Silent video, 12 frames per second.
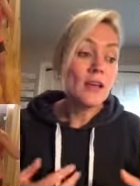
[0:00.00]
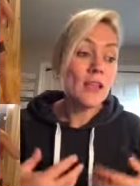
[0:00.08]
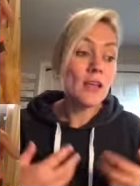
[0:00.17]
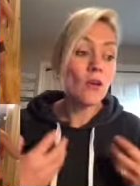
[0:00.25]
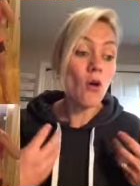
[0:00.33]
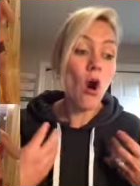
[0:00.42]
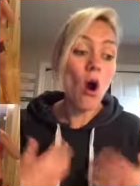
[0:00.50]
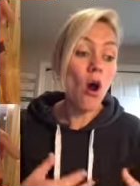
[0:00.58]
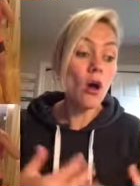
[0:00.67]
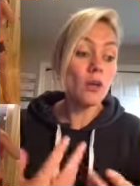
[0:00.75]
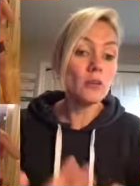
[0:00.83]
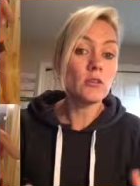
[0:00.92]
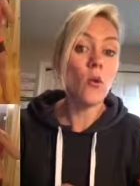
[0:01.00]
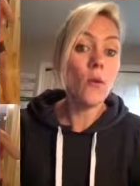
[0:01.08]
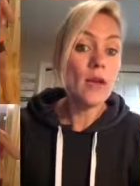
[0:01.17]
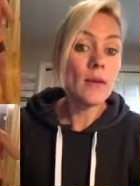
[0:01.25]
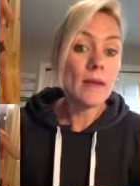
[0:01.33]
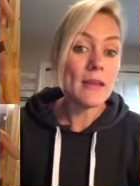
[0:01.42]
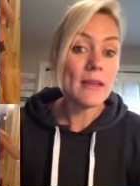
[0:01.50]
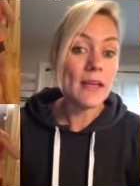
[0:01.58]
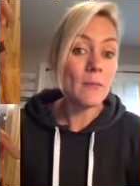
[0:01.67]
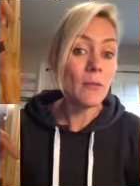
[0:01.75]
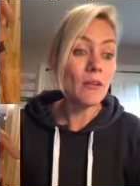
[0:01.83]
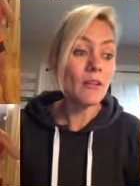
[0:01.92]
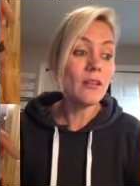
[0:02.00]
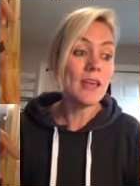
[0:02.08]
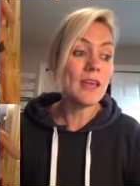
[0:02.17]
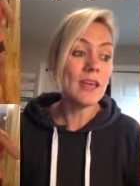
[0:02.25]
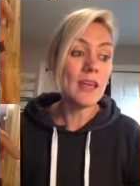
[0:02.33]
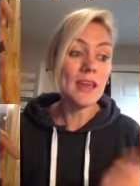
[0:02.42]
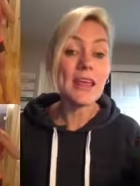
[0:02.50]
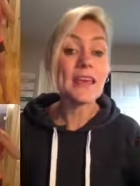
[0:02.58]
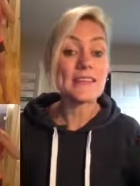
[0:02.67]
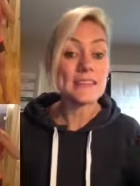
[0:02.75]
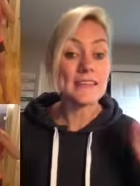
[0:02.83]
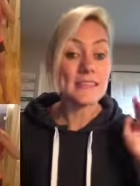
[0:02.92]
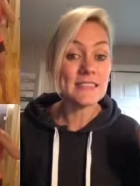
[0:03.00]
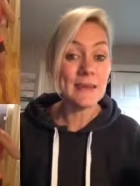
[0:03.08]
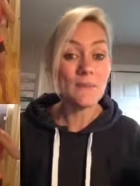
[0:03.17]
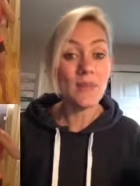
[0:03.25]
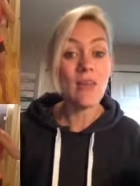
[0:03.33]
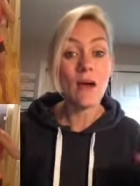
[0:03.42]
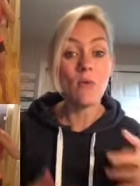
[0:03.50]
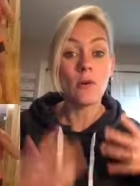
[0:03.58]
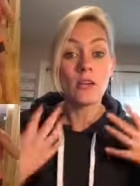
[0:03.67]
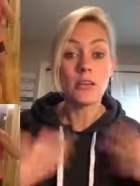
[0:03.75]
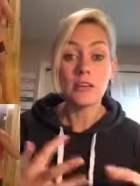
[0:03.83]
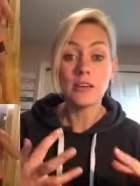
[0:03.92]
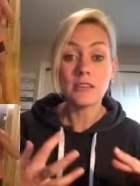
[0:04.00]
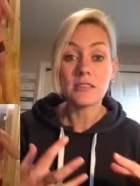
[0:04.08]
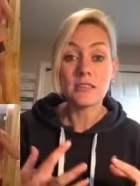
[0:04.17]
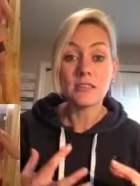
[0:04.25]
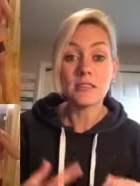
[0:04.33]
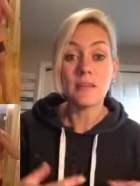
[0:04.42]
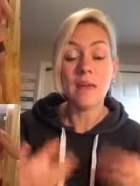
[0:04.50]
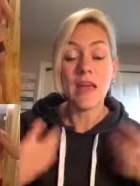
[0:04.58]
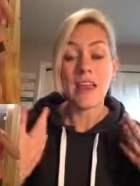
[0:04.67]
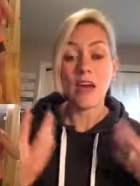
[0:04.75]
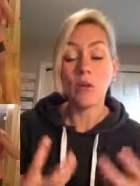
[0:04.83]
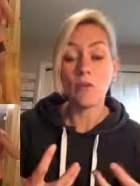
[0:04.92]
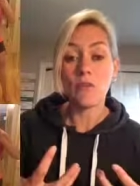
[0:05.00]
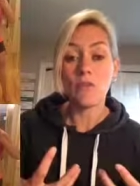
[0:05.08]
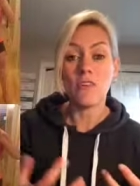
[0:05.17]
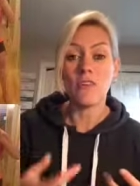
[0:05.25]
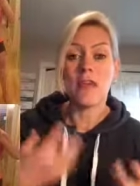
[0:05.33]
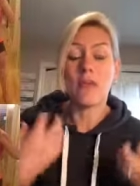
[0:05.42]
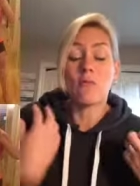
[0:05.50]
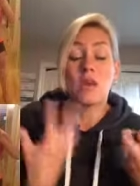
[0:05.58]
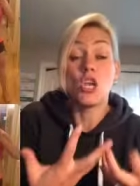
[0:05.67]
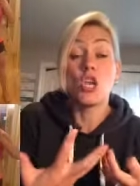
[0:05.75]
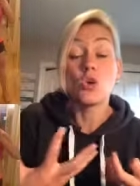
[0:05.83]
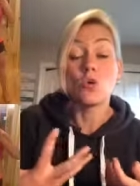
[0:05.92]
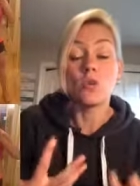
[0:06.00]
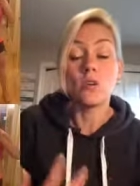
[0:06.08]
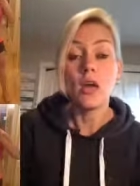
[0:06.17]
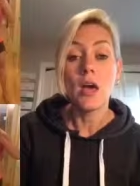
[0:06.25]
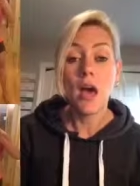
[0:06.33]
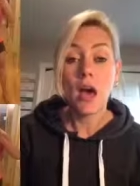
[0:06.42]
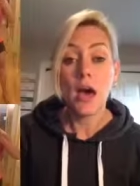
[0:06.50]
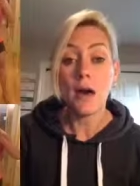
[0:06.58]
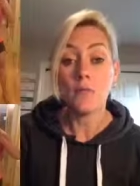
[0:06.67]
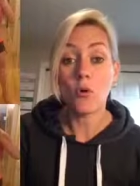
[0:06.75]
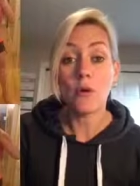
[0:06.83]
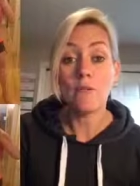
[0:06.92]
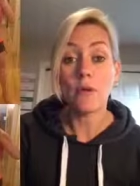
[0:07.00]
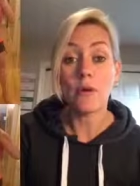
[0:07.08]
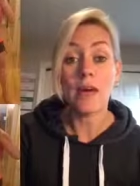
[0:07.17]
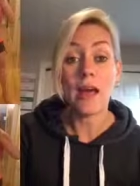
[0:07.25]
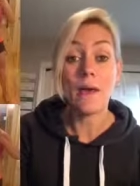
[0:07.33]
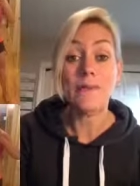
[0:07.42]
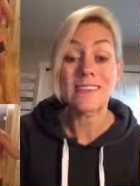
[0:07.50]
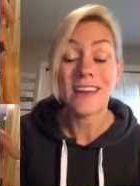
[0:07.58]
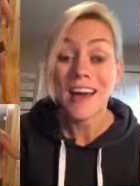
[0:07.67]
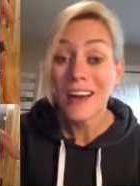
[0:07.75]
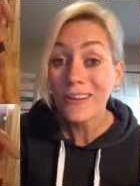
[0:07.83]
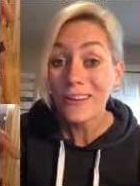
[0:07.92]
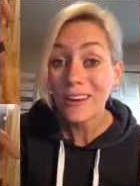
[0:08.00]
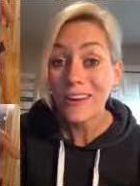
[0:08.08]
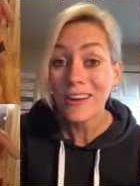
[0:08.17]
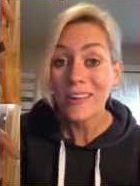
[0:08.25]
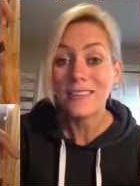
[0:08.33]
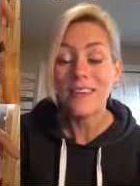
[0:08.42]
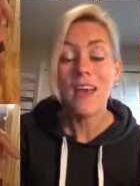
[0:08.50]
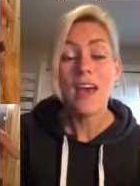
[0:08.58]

like ongoing maintainable, it, it is. It's something that will clear your system and help you feel like renewed um, going forward. I wasn't hungry on it.